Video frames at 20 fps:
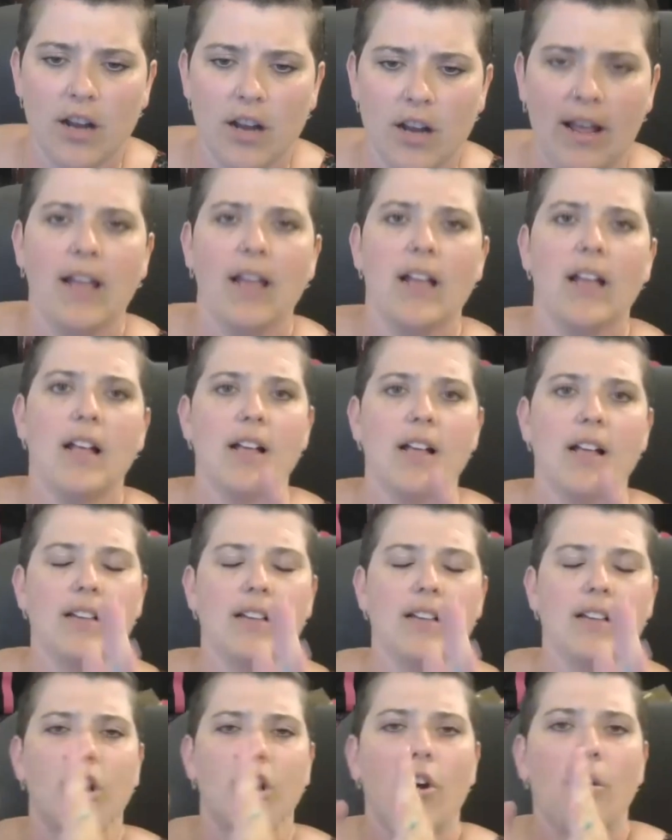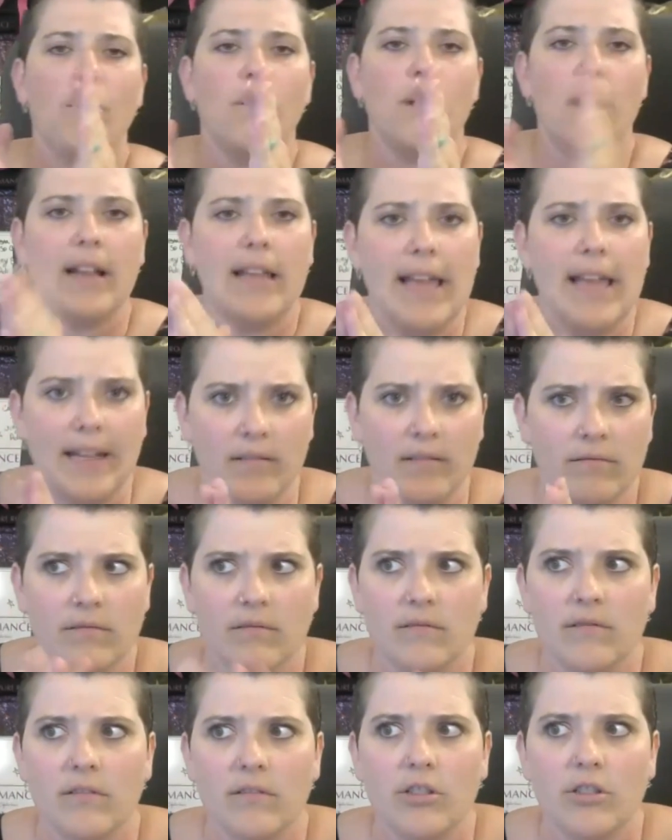Okay. So again,
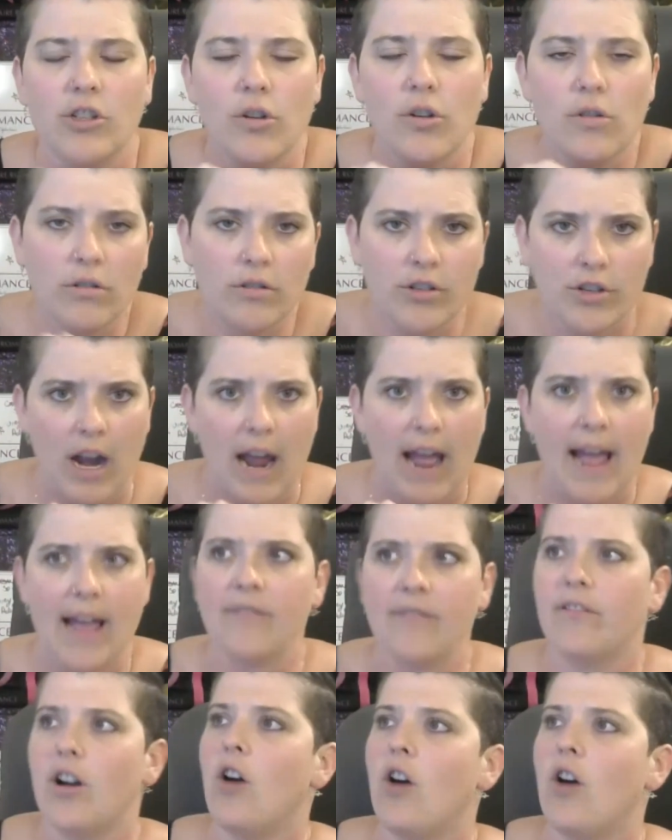Google Drive.